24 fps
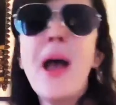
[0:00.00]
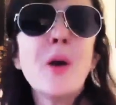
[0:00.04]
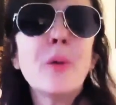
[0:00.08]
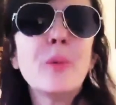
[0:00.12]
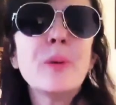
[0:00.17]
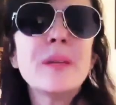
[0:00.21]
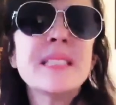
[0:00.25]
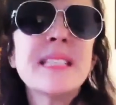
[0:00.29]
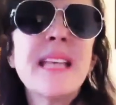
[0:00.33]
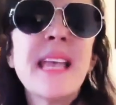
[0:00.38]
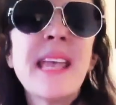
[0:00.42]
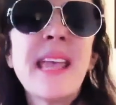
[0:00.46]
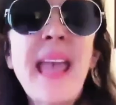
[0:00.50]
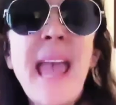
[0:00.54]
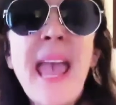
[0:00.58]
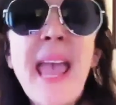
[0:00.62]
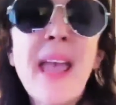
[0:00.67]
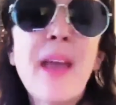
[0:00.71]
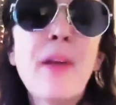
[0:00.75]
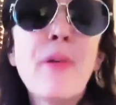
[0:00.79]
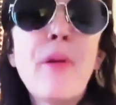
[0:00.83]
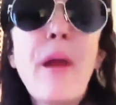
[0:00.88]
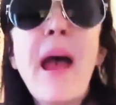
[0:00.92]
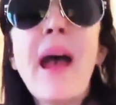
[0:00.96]
We say
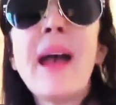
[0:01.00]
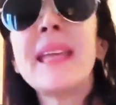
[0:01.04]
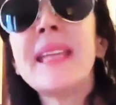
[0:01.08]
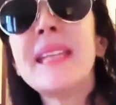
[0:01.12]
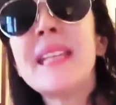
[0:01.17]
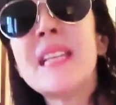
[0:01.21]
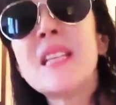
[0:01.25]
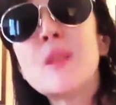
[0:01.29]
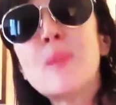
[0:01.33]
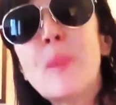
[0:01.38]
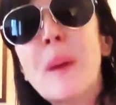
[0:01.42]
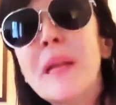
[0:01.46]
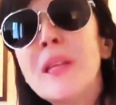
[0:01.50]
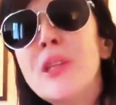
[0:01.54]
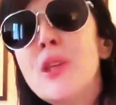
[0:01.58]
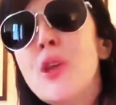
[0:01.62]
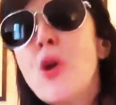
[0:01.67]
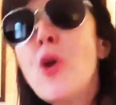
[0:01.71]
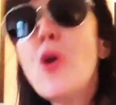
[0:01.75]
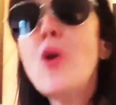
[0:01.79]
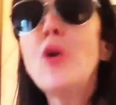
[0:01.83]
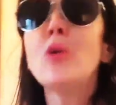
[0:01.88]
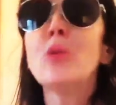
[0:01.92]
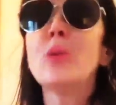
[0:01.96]
era in
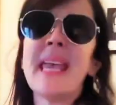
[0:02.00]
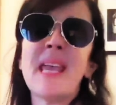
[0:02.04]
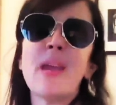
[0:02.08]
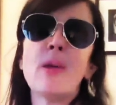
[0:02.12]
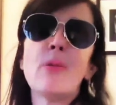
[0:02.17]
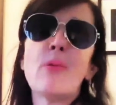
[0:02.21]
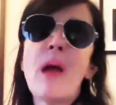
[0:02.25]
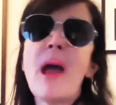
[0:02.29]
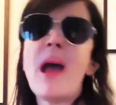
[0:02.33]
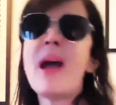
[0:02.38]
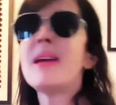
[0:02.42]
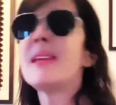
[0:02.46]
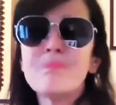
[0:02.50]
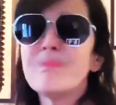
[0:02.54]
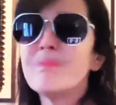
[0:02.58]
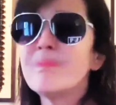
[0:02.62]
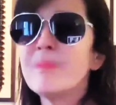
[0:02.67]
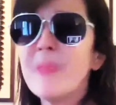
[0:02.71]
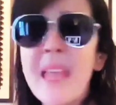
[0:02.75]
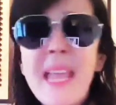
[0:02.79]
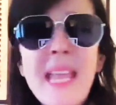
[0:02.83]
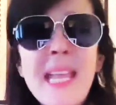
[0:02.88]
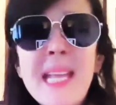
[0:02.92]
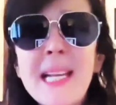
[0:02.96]
Espanol, era
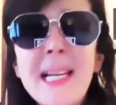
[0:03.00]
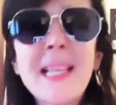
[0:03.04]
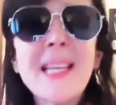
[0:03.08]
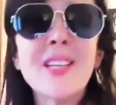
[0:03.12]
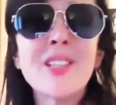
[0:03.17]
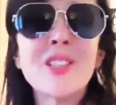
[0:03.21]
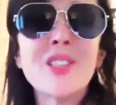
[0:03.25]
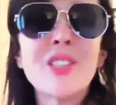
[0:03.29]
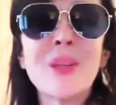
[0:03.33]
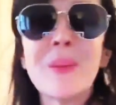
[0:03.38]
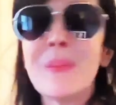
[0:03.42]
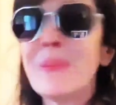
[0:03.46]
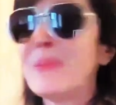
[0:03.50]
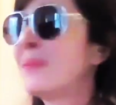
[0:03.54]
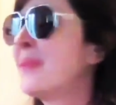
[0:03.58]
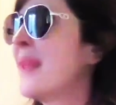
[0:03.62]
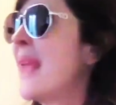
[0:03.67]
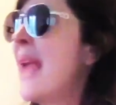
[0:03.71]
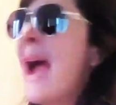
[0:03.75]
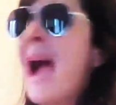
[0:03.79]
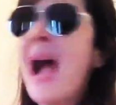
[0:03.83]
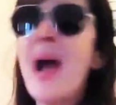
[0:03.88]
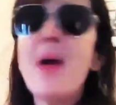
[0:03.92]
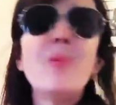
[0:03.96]
English.
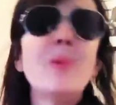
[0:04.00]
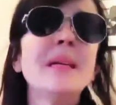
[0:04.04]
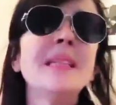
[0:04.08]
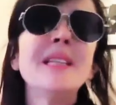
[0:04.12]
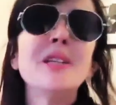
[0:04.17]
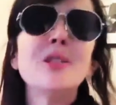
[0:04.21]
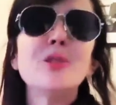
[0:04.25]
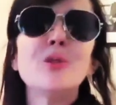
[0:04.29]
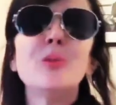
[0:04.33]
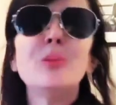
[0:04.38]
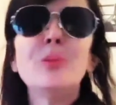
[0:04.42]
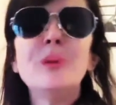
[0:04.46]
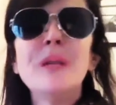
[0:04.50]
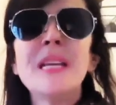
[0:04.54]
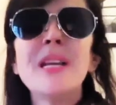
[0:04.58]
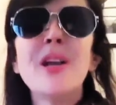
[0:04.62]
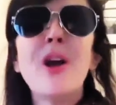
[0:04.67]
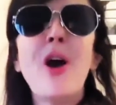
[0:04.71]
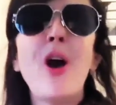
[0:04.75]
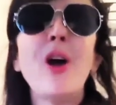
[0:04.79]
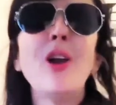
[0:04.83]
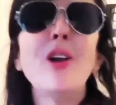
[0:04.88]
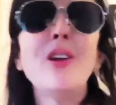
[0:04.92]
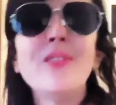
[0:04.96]
I wanted to bring
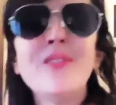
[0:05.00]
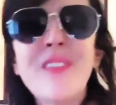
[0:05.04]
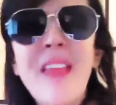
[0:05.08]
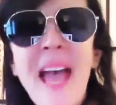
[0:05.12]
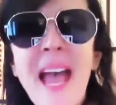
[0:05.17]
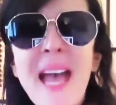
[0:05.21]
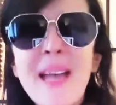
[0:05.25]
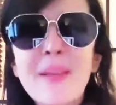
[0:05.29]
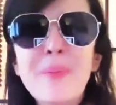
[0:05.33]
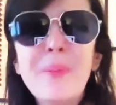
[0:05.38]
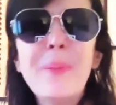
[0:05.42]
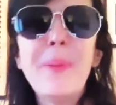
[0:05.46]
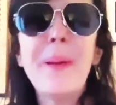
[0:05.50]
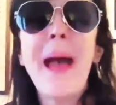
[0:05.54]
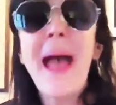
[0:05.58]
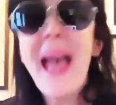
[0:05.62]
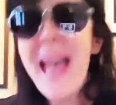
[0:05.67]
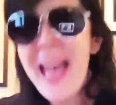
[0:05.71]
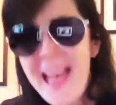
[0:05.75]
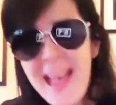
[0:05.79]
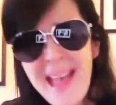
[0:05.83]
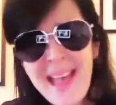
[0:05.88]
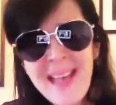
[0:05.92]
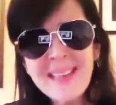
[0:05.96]
all of that
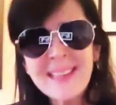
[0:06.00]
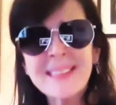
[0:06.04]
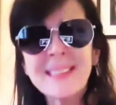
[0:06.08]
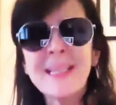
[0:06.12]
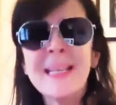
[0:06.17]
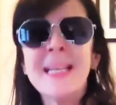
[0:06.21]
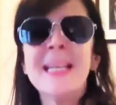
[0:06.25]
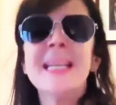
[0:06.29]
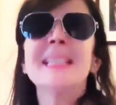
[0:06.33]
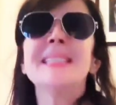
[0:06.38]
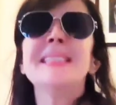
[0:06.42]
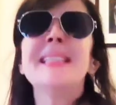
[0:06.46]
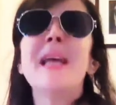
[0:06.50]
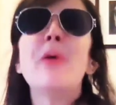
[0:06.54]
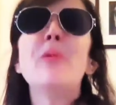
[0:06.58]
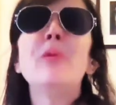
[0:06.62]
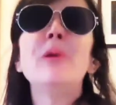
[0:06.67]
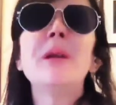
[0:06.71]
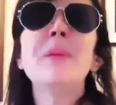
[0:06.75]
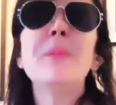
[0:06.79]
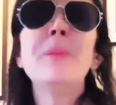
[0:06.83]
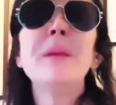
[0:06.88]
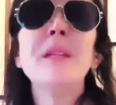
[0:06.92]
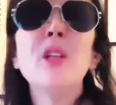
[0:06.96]
back. That would
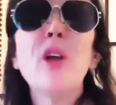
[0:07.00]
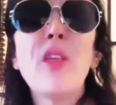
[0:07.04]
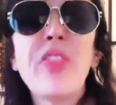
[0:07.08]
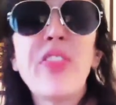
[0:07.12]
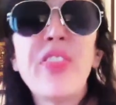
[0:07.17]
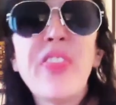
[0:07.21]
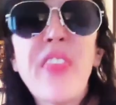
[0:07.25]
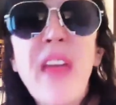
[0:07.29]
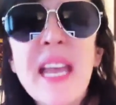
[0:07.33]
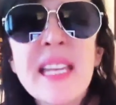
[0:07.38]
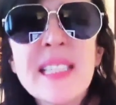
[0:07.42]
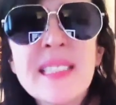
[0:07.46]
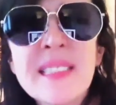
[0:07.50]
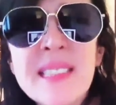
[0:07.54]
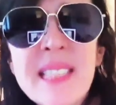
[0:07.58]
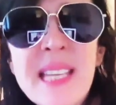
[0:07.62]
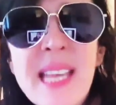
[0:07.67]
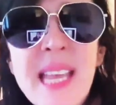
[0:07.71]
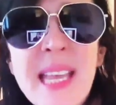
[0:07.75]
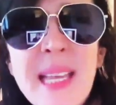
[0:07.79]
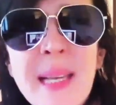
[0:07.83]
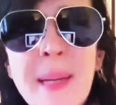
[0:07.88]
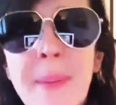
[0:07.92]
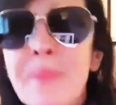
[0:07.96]
have been
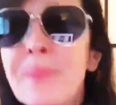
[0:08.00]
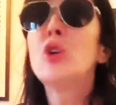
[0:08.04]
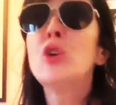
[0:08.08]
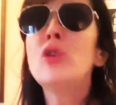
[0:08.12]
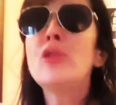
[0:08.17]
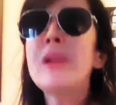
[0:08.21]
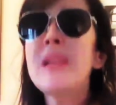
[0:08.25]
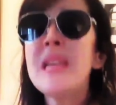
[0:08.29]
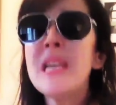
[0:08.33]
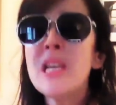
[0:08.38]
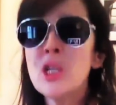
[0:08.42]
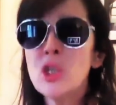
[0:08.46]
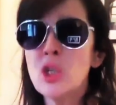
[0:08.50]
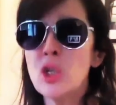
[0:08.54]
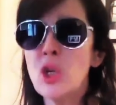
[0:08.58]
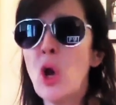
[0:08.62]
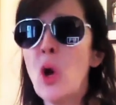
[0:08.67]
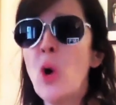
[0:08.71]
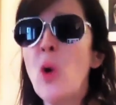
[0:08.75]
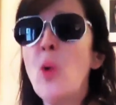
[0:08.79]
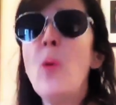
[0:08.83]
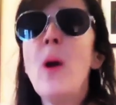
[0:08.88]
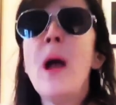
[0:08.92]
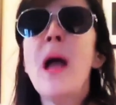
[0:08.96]
authentic cooking
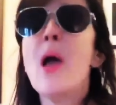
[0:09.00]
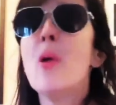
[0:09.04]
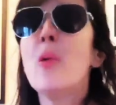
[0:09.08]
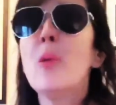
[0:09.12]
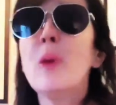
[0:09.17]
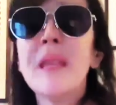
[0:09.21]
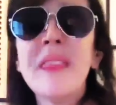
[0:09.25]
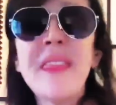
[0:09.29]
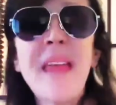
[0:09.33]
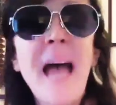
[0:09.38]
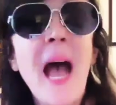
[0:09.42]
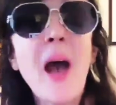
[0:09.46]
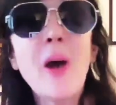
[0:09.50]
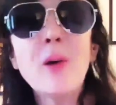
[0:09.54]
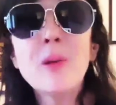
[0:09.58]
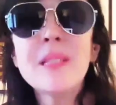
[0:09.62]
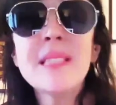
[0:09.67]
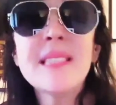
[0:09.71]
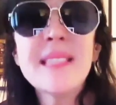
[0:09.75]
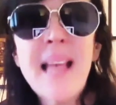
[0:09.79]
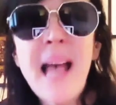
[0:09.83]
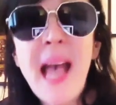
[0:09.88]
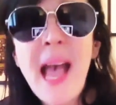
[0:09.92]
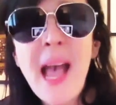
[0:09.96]
show without
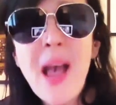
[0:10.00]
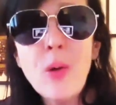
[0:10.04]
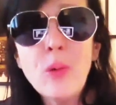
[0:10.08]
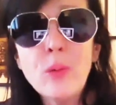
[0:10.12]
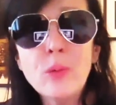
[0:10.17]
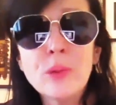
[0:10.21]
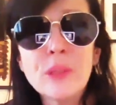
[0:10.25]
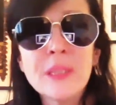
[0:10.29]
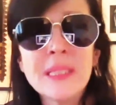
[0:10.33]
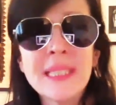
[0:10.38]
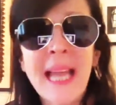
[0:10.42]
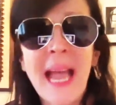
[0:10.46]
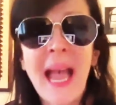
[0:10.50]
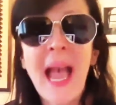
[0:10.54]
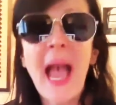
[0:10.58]
sound.